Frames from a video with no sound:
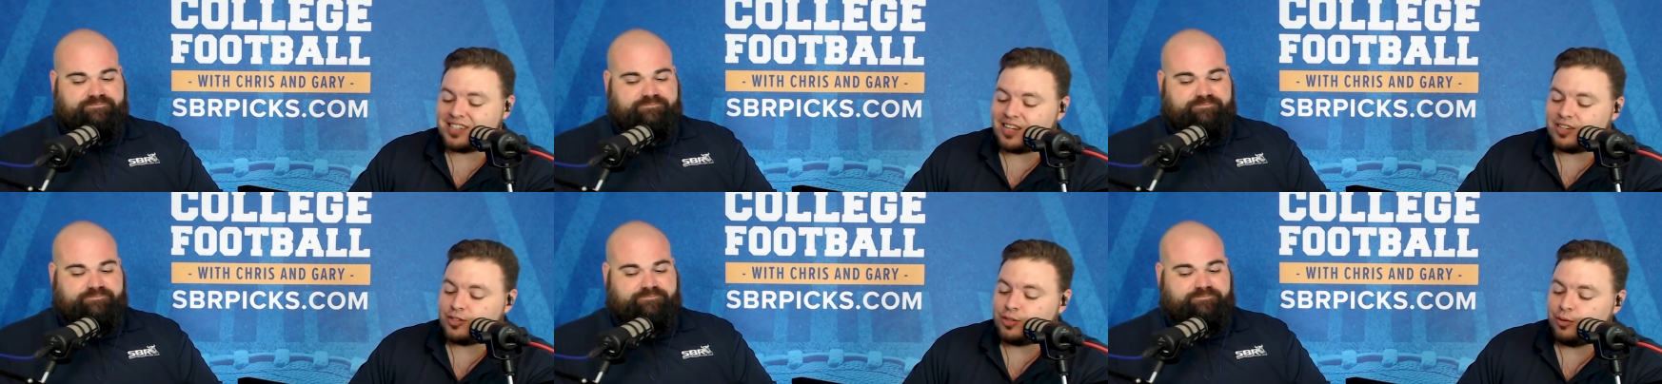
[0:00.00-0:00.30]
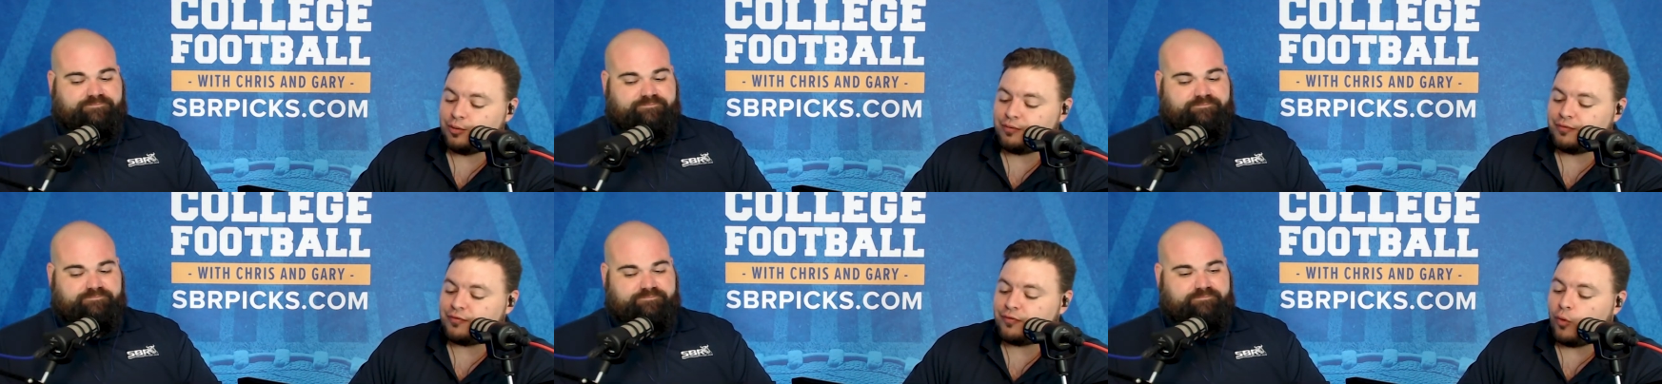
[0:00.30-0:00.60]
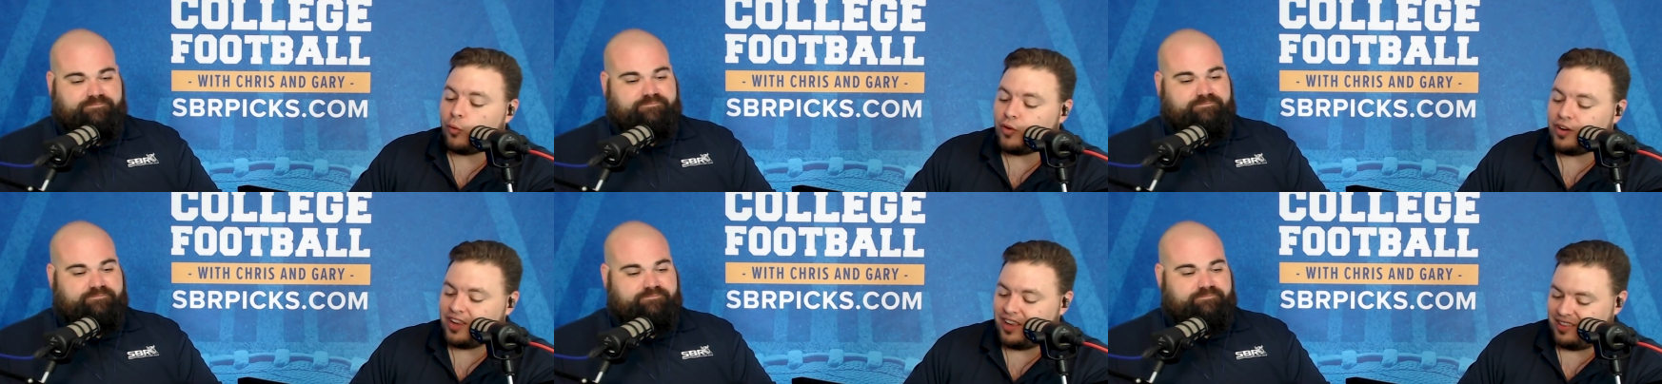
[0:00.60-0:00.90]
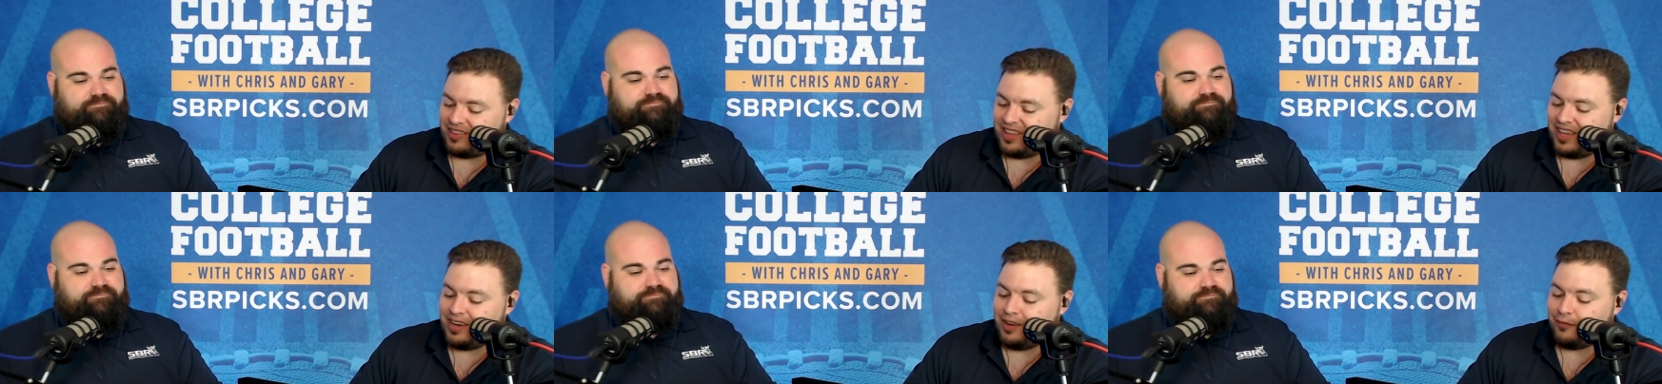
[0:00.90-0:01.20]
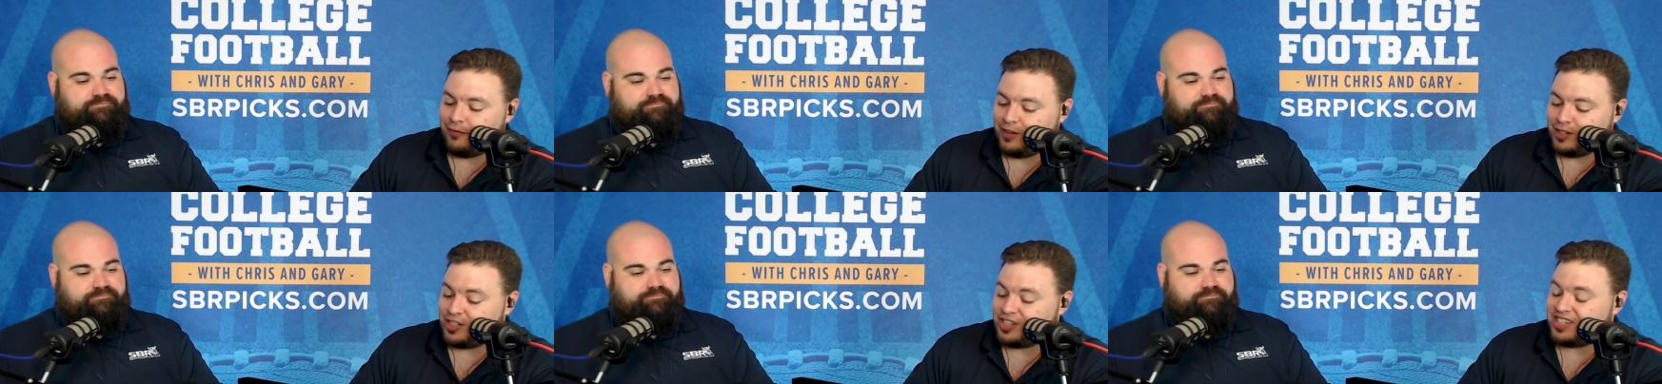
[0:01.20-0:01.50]
Speaker 1: to 40th in
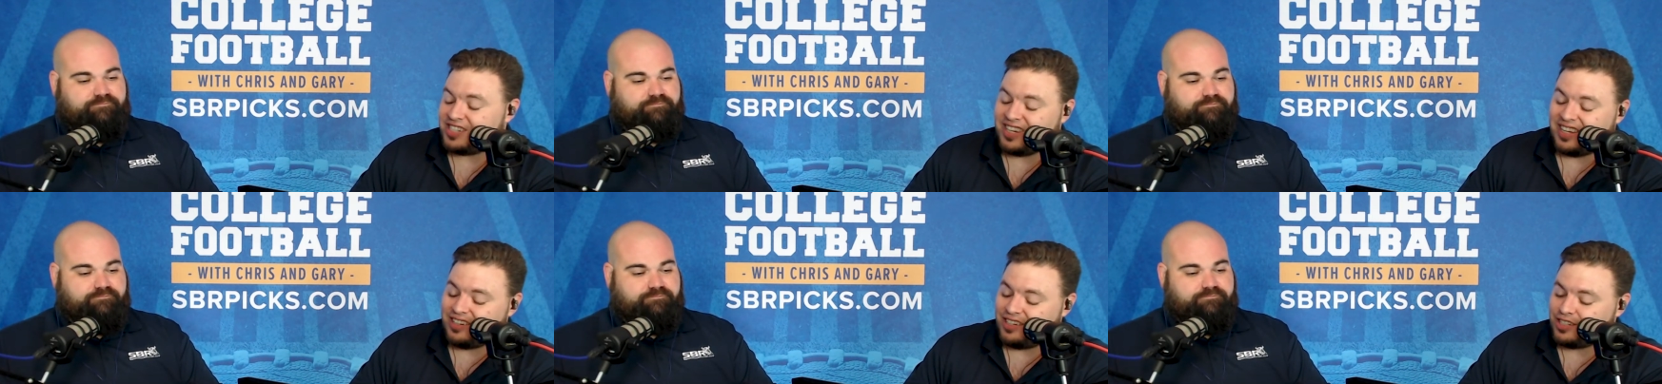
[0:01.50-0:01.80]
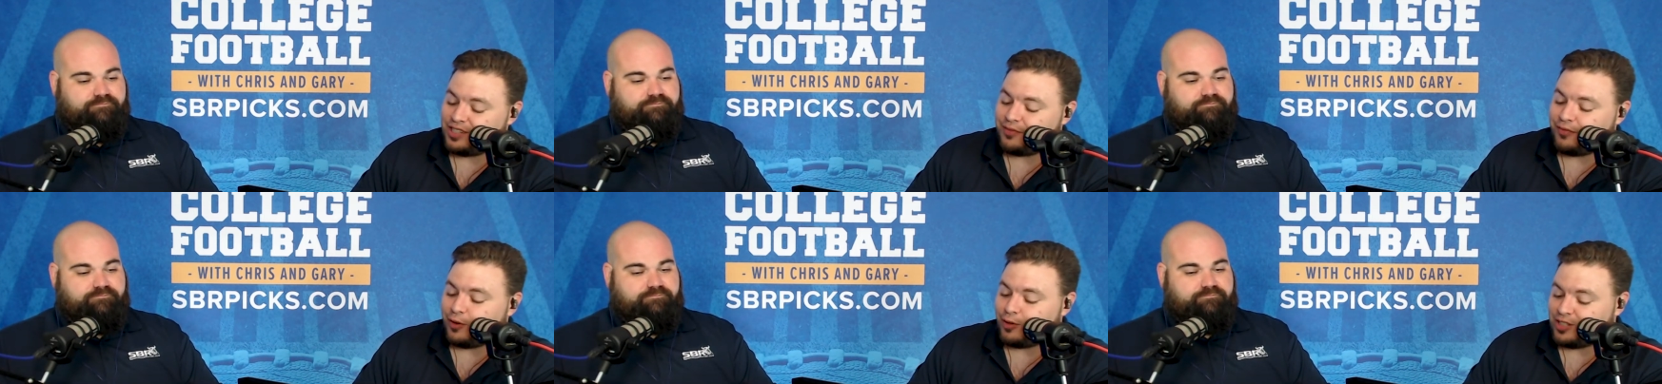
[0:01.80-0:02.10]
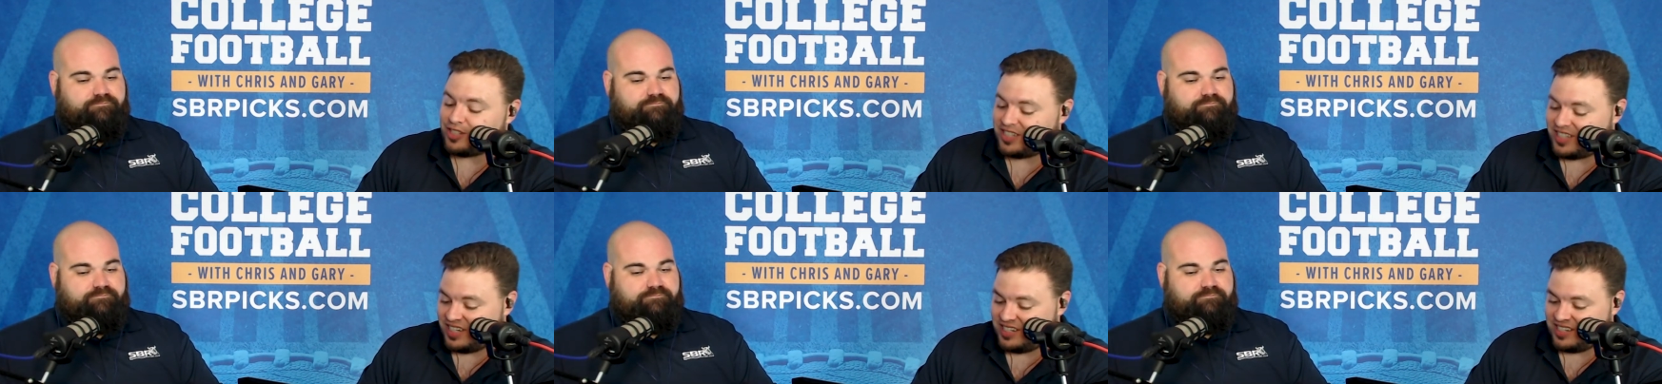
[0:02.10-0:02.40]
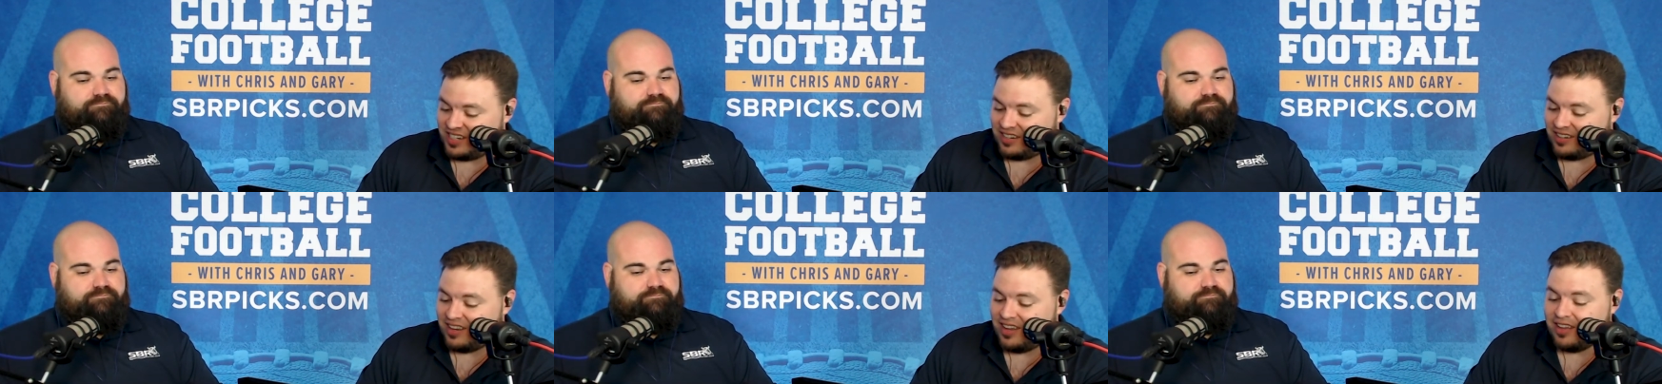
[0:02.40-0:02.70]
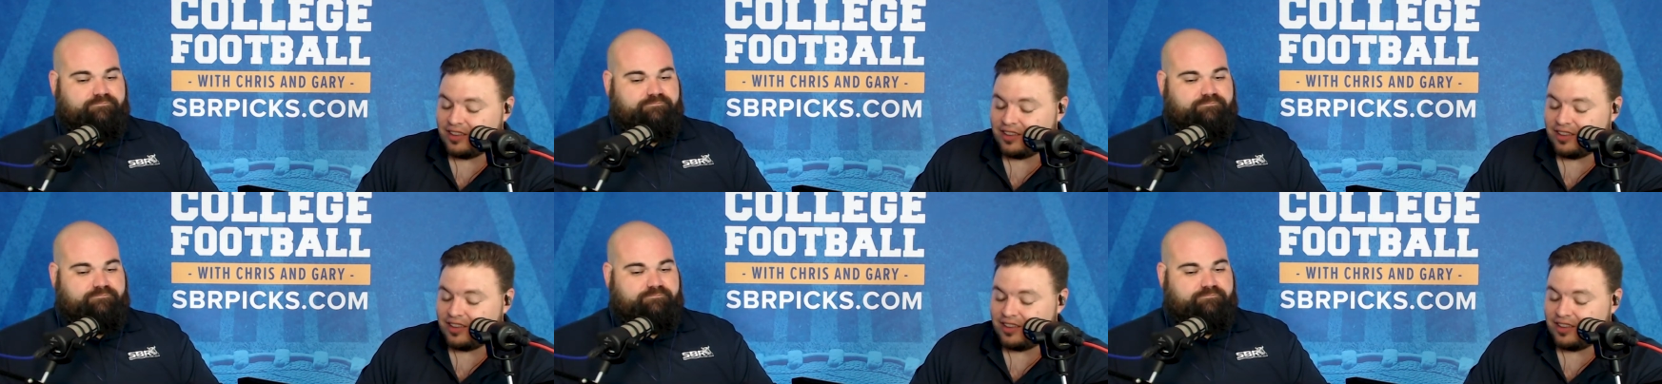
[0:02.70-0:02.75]
efficiency in his first season.